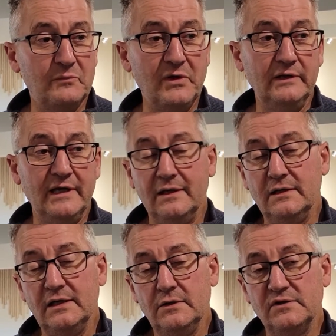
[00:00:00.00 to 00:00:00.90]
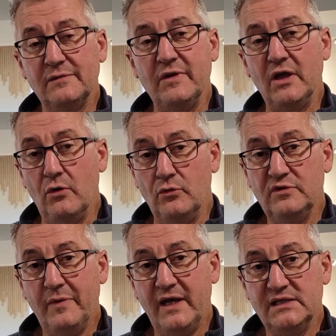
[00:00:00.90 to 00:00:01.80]
The building continues to be
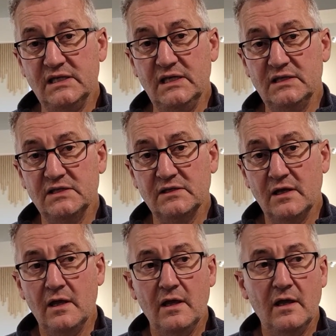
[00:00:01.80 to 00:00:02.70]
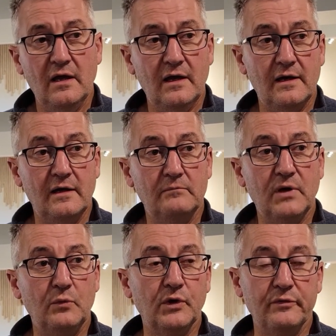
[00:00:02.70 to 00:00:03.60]
owned by Seeds,
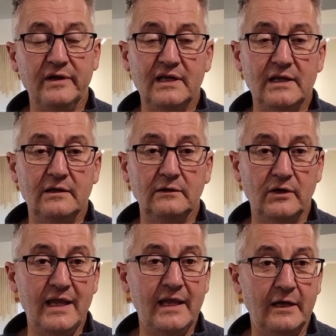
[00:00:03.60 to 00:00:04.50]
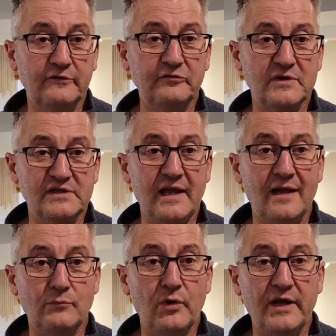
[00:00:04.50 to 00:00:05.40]
but we're really looking at it from the
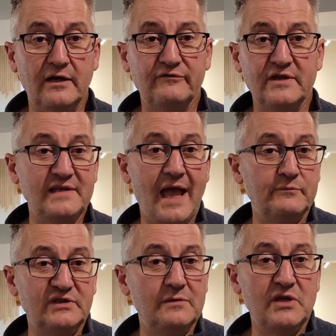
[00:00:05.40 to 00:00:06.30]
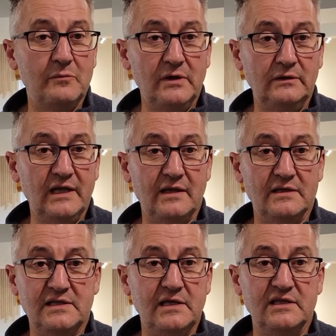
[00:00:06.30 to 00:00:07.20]
standpoint of this happens to be a building
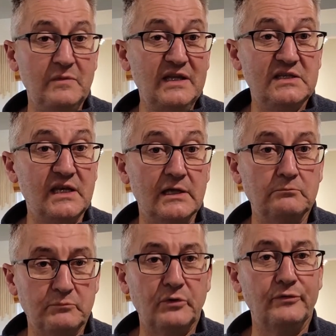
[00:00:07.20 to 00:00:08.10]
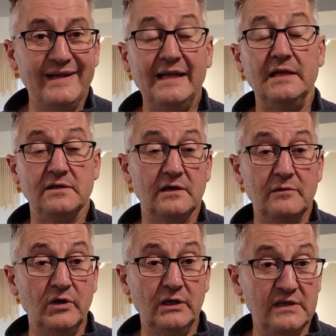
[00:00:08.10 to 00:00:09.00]
that Seeds meets in, but really it's a
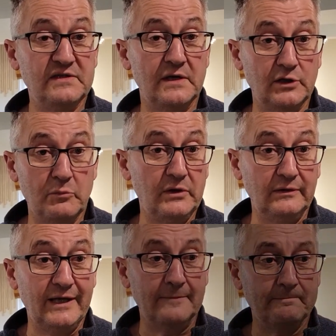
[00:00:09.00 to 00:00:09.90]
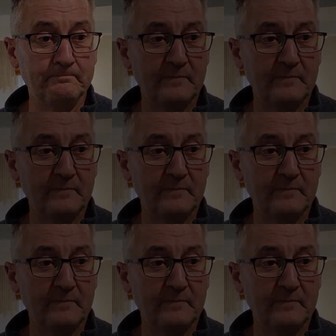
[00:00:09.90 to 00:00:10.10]
community-centered building.